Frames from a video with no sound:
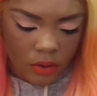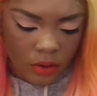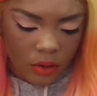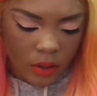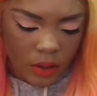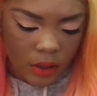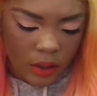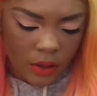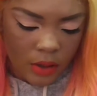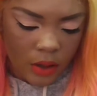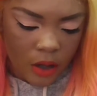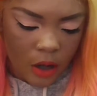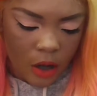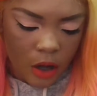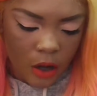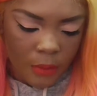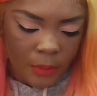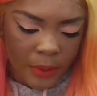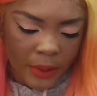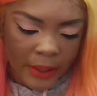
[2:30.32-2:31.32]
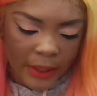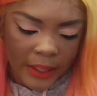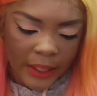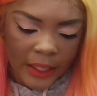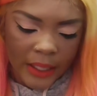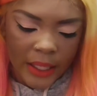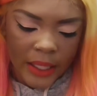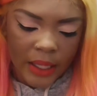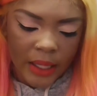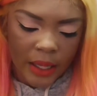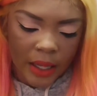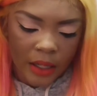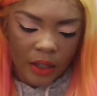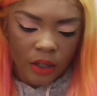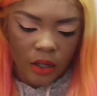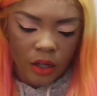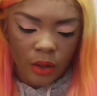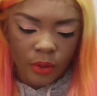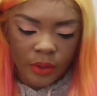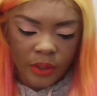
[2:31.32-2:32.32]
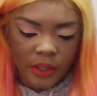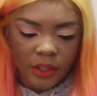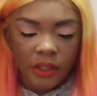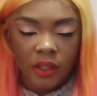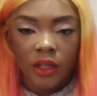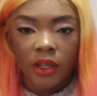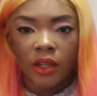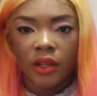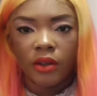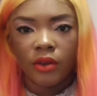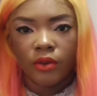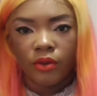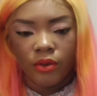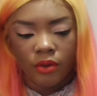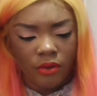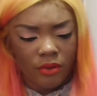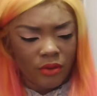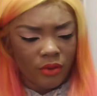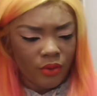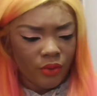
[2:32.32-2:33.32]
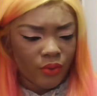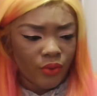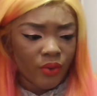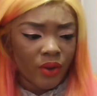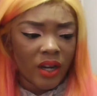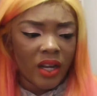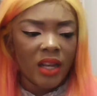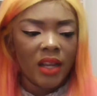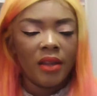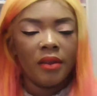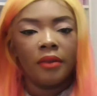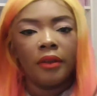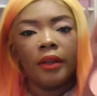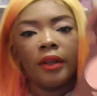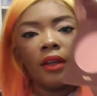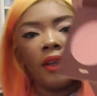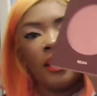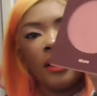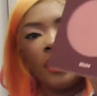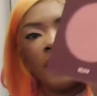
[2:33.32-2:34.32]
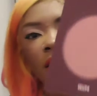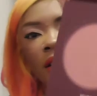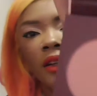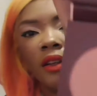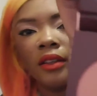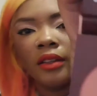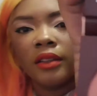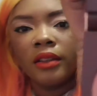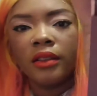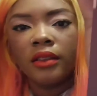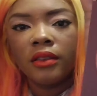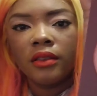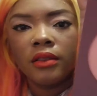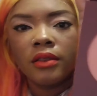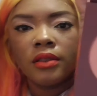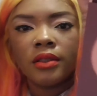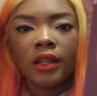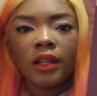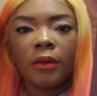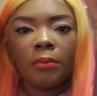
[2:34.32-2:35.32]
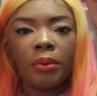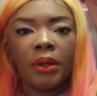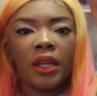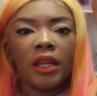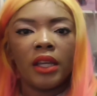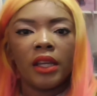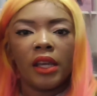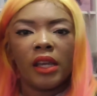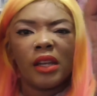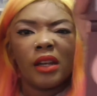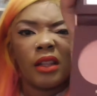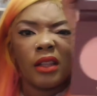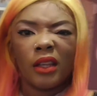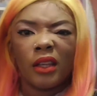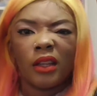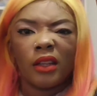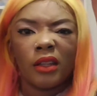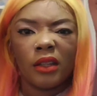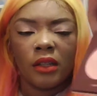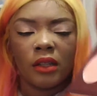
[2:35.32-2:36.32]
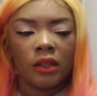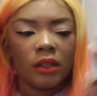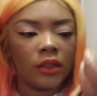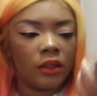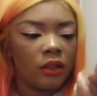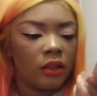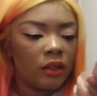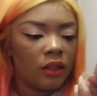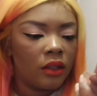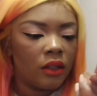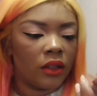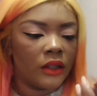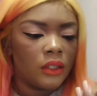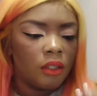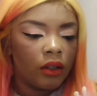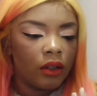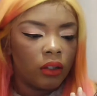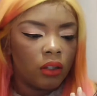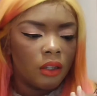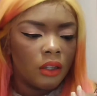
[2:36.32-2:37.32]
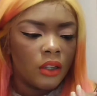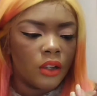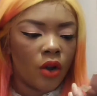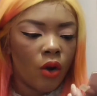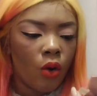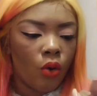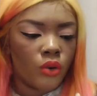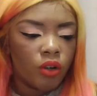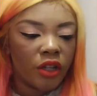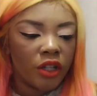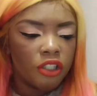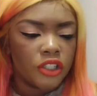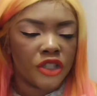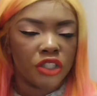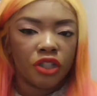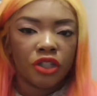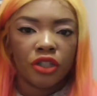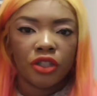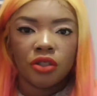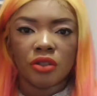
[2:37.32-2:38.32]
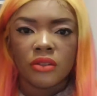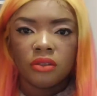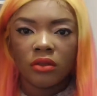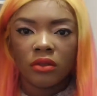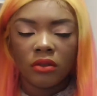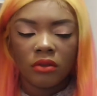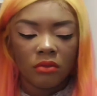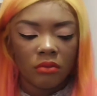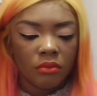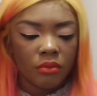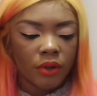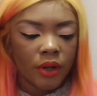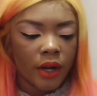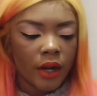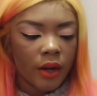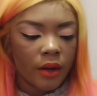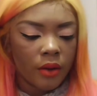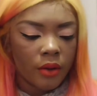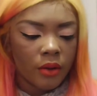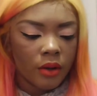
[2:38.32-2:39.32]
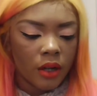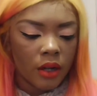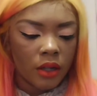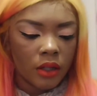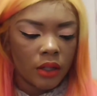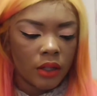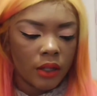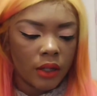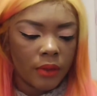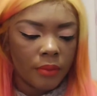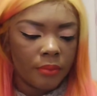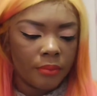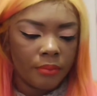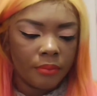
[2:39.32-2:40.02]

It's called Bellini and Costa Rica. It's like a pink and like a goldish brown color.